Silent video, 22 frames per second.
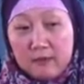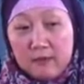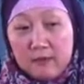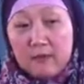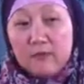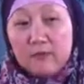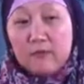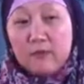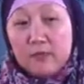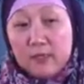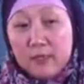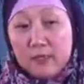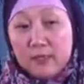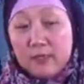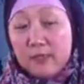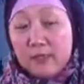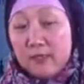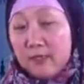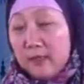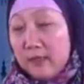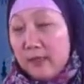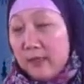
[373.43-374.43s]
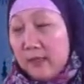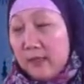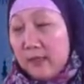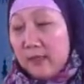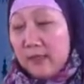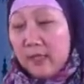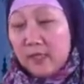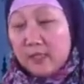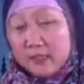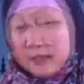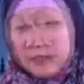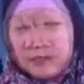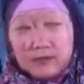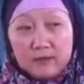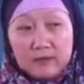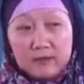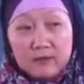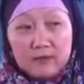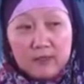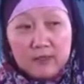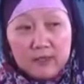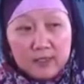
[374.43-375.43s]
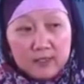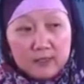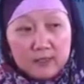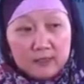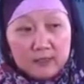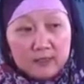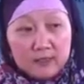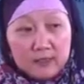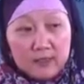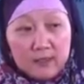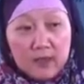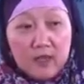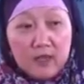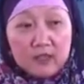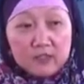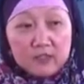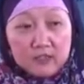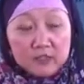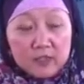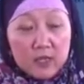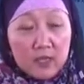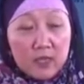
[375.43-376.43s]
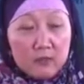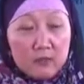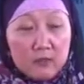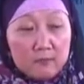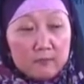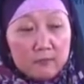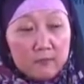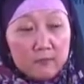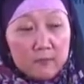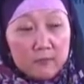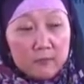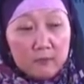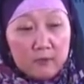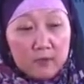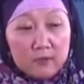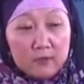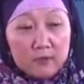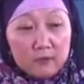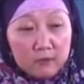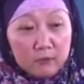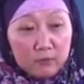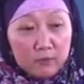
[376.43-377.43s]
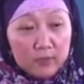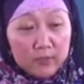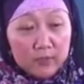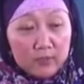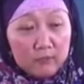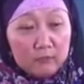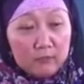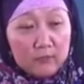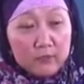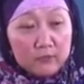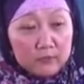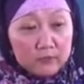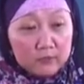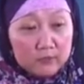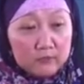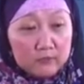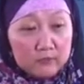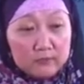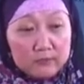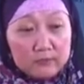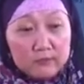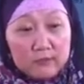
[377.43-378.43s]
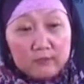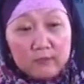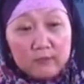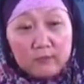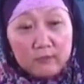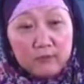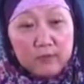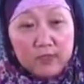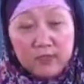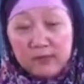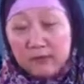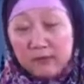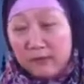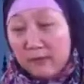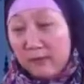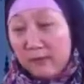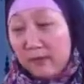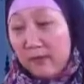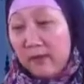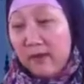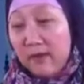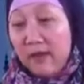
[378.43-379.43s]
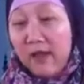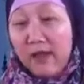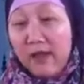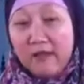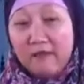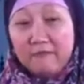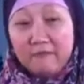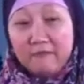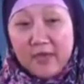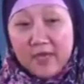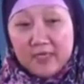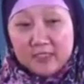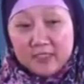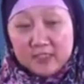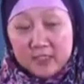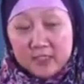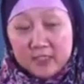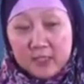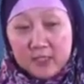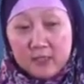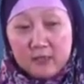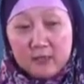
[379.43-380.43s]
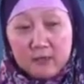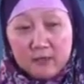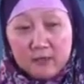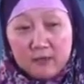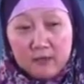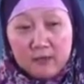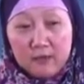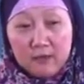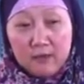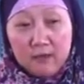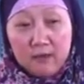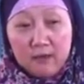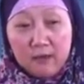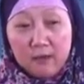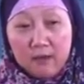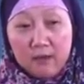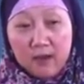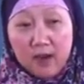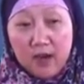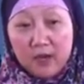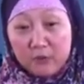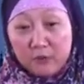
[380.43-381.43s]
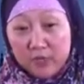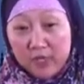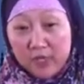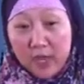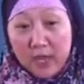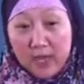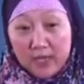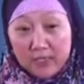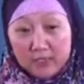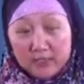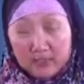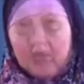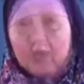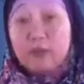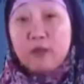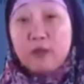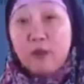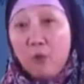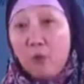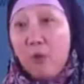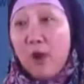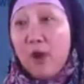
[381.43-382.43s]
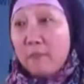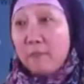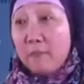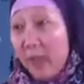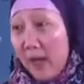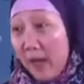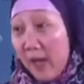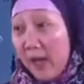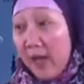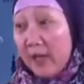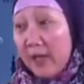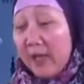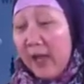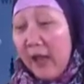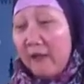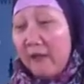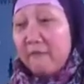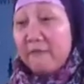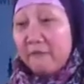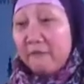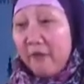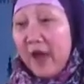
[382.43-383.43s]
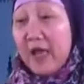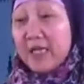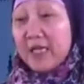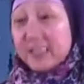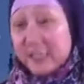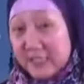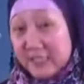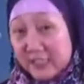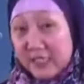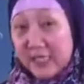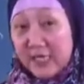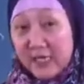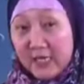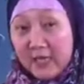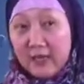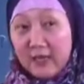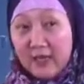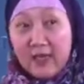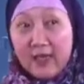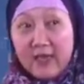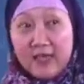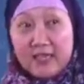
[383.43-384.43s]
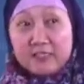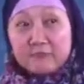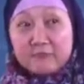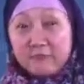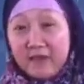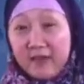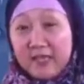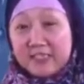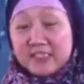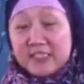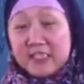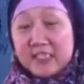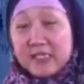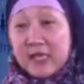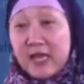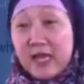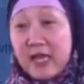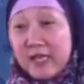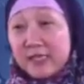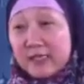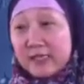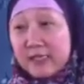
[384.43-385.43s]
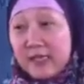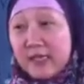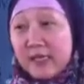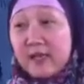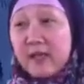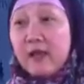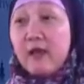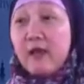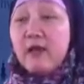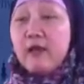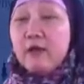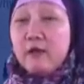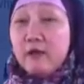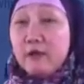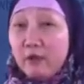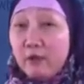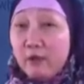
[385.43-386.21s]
Oh, okay. Next day, girly, lunchtime. What are you doing? When you go here? I'm fasting. Are you dieting? No, I'm not. I'm fasting. Is fasting dieting?